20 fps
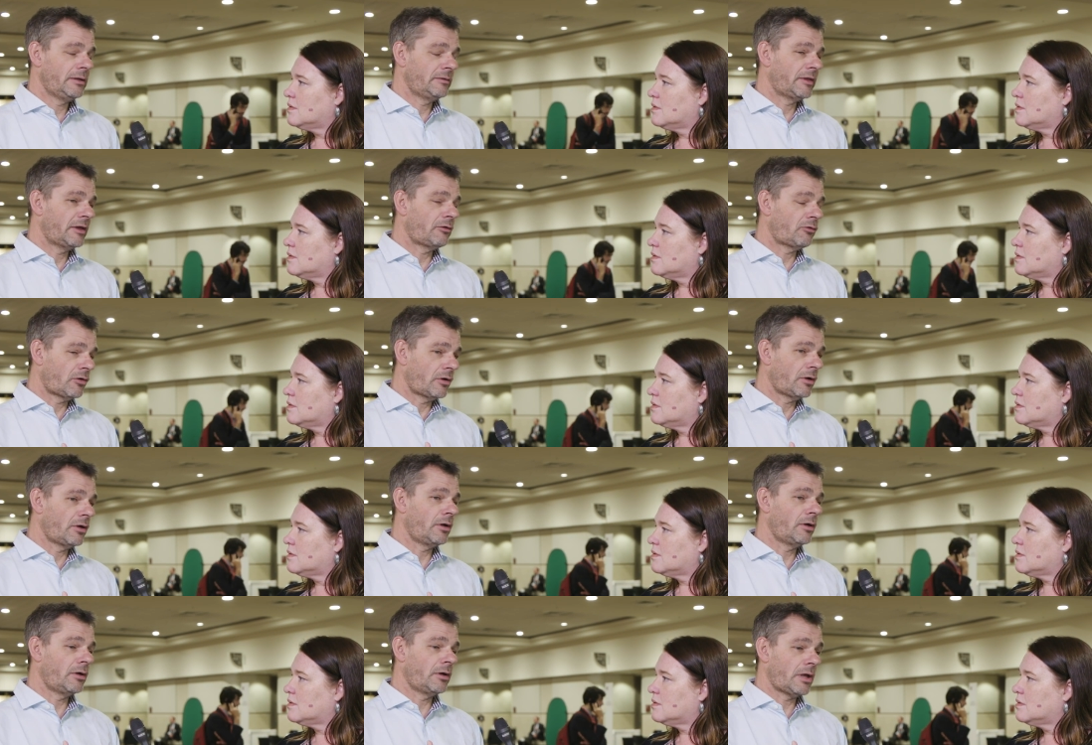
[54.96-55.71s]
Speaker 1: there
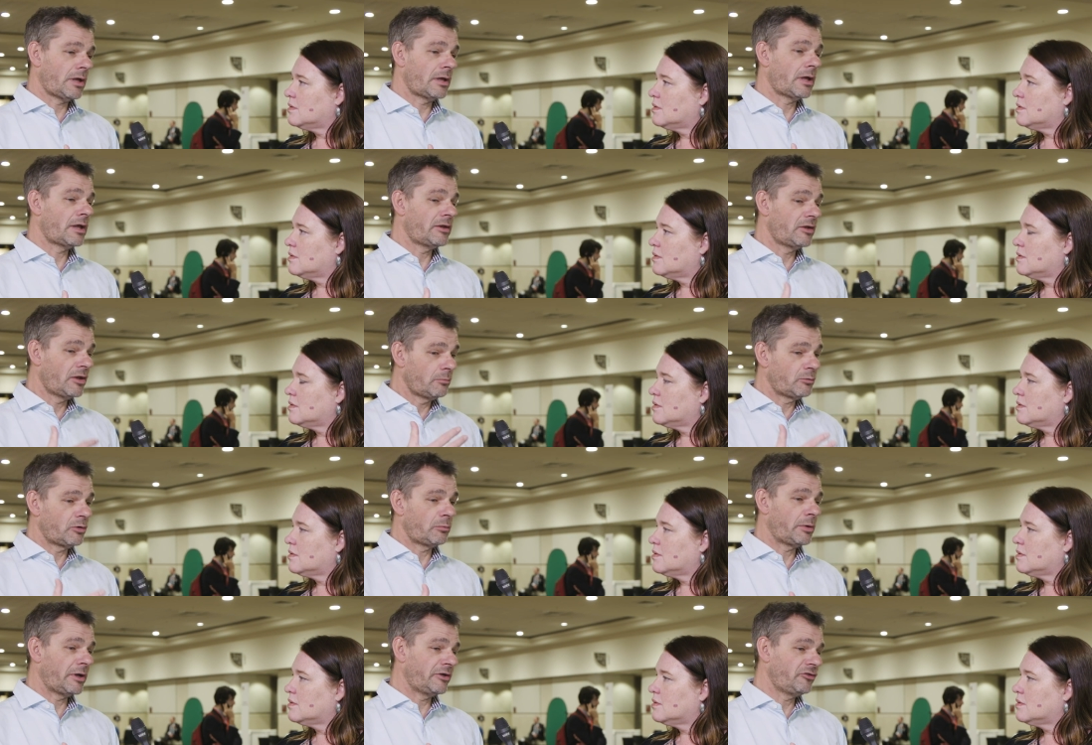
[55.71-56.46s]
are a number
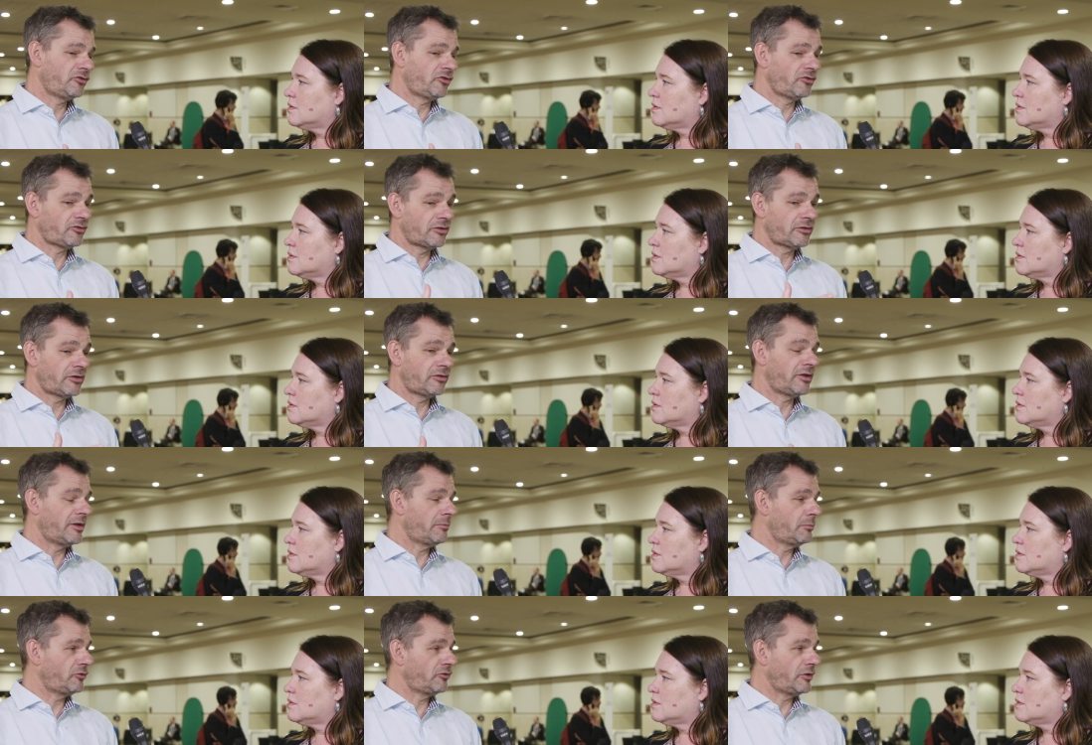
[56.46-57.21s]
of patients, just under
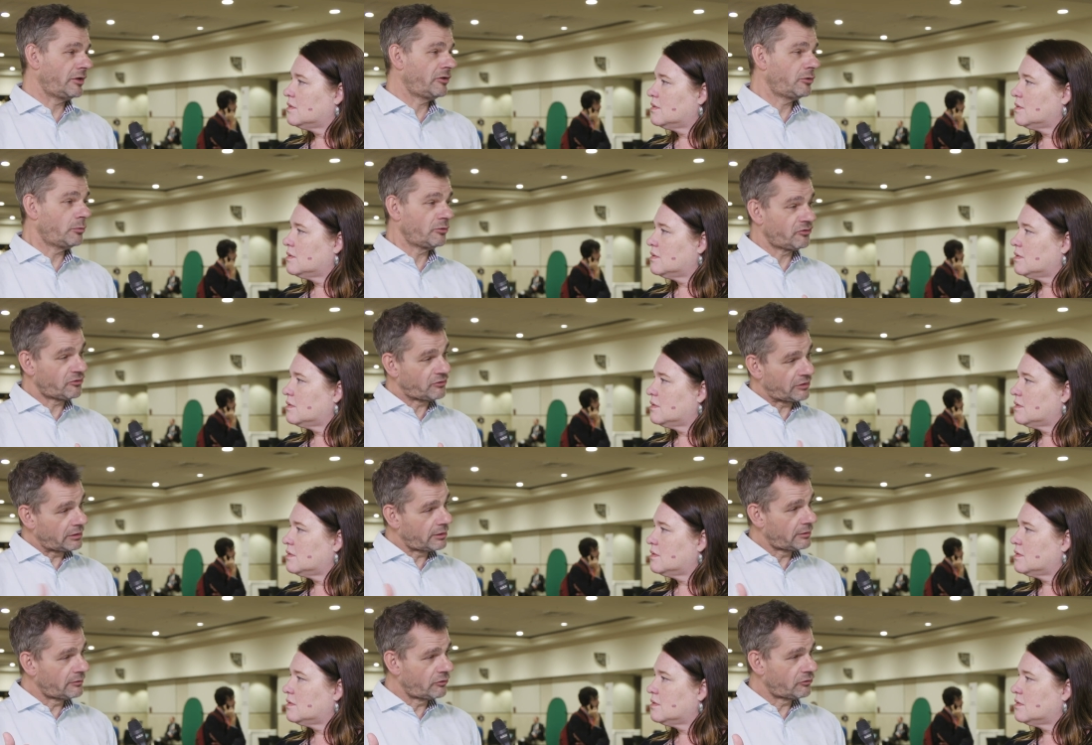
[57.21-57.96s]
10%, who are
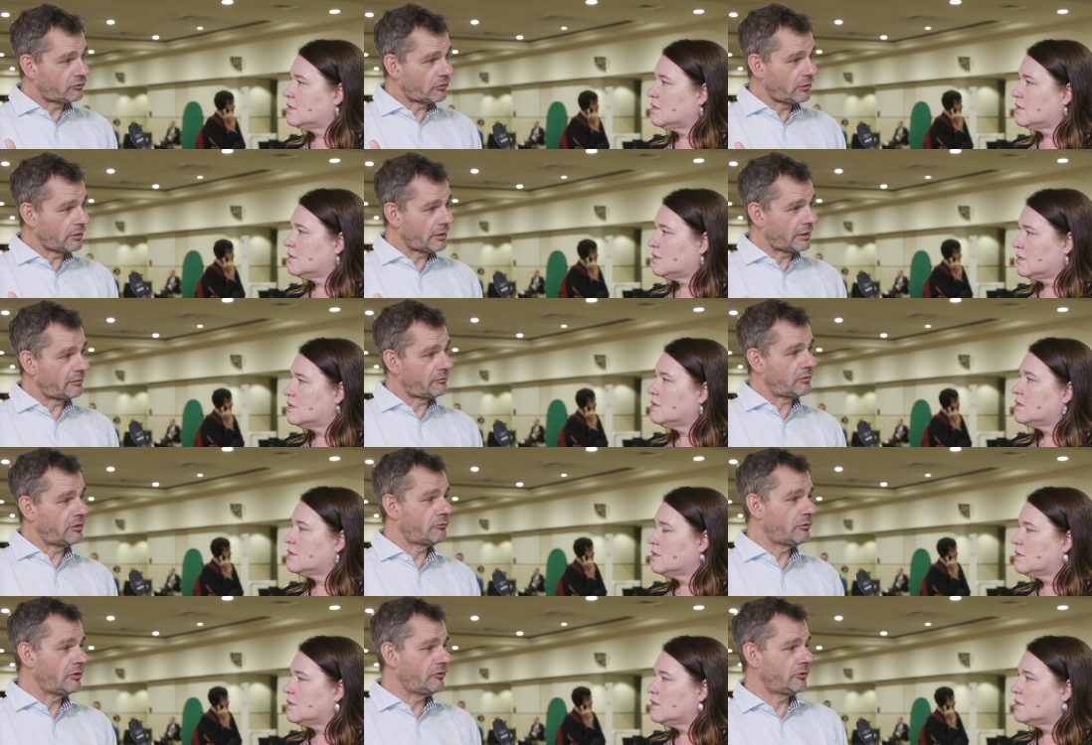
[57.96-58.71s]
still on the drug out of the
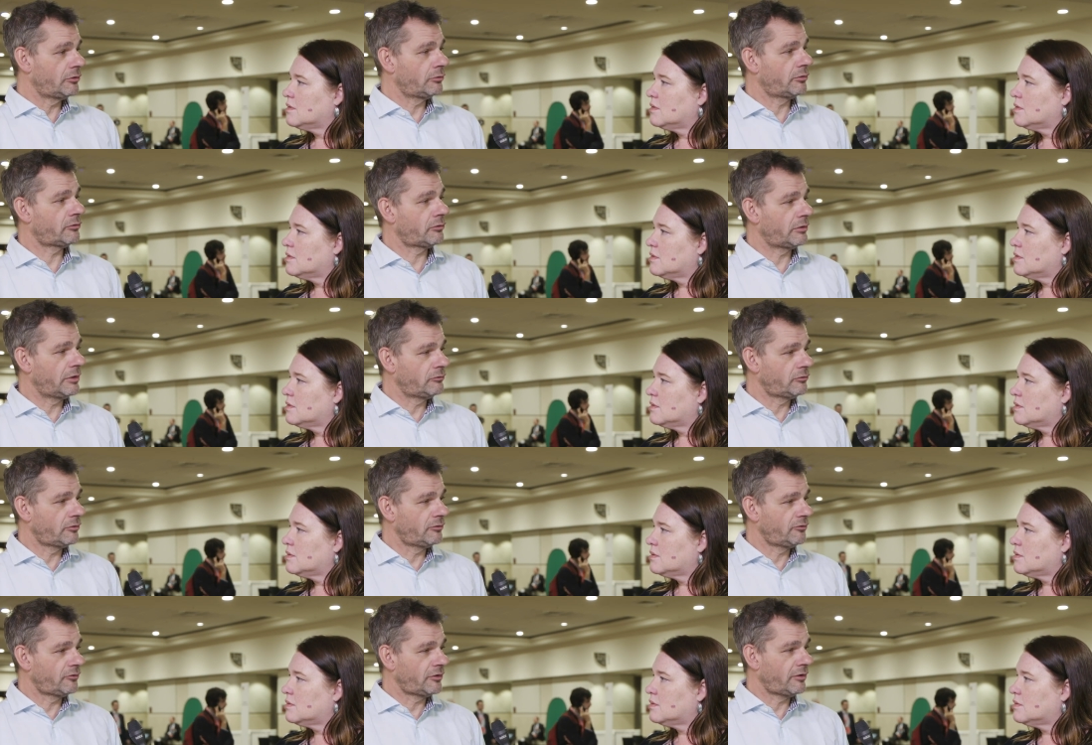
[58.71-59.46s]
original
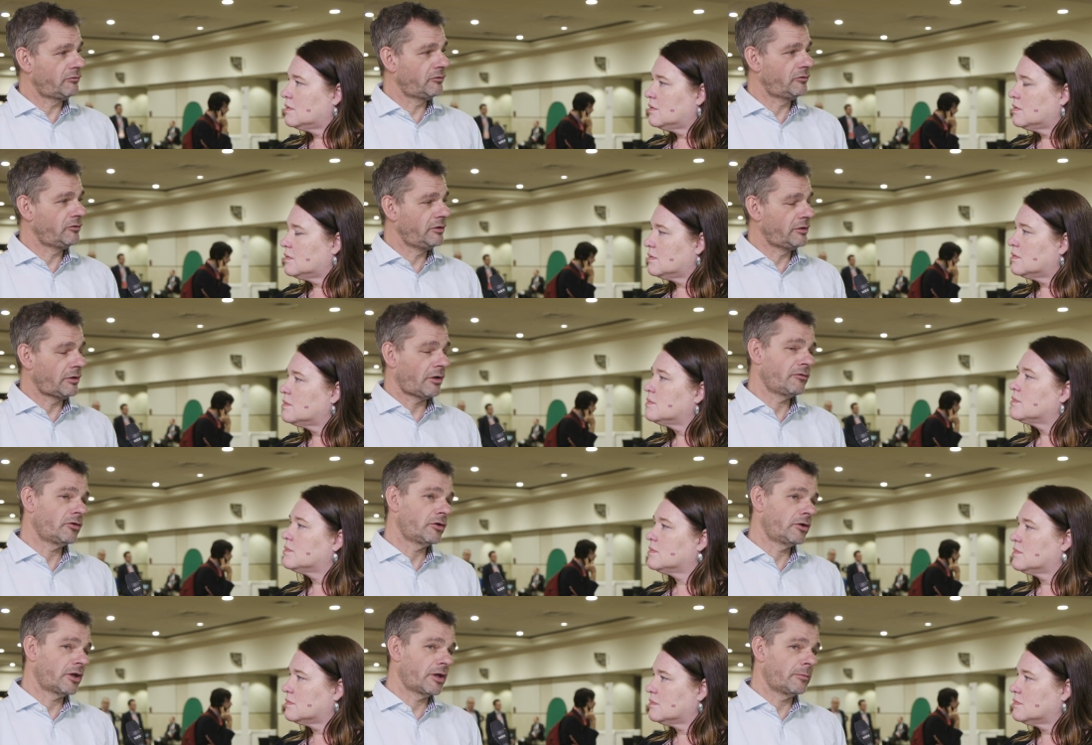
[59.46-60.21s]
370. I've
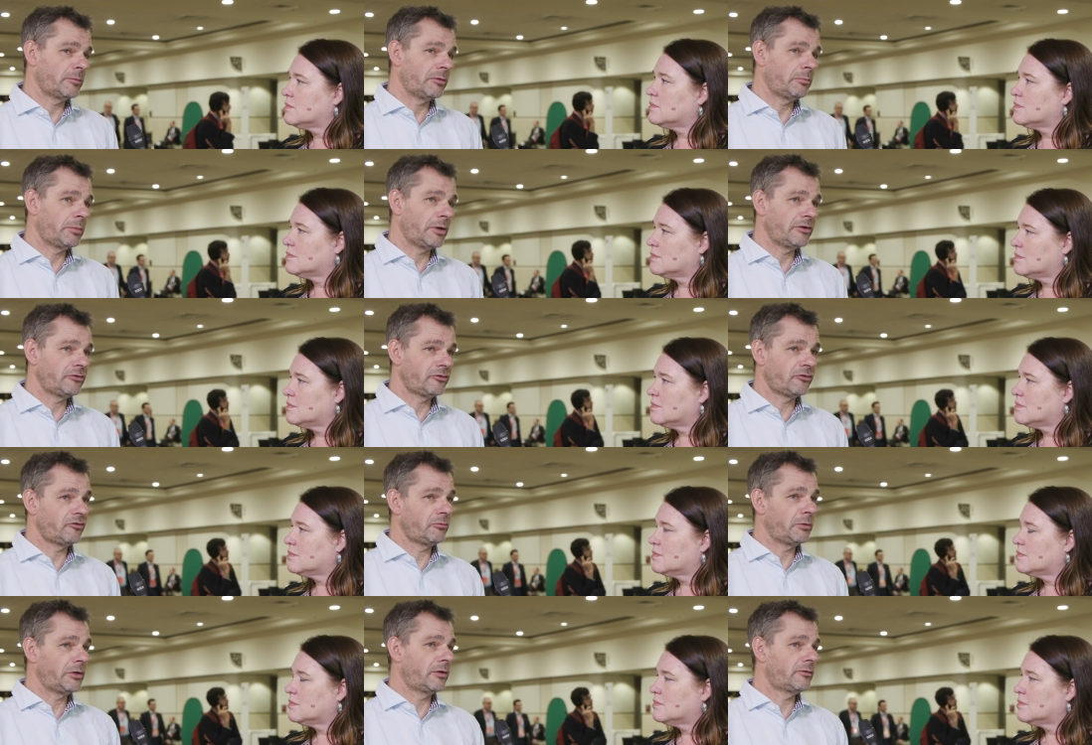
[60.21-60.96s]
got a couple of patients
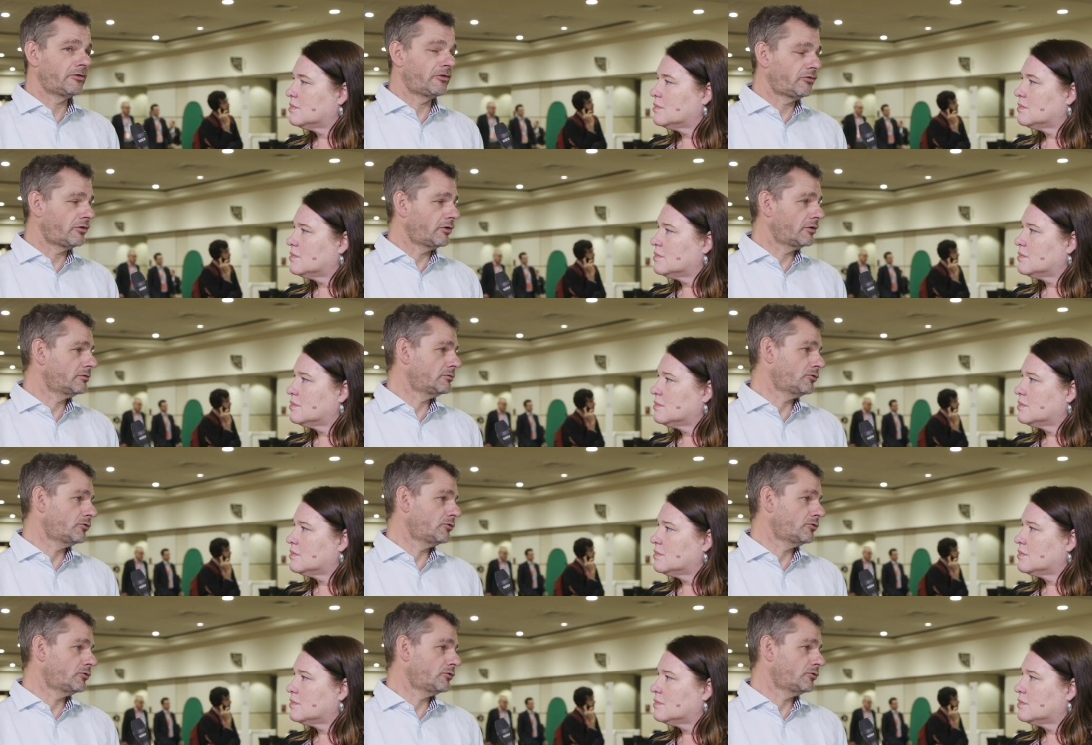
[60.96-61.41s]
who've been on the drug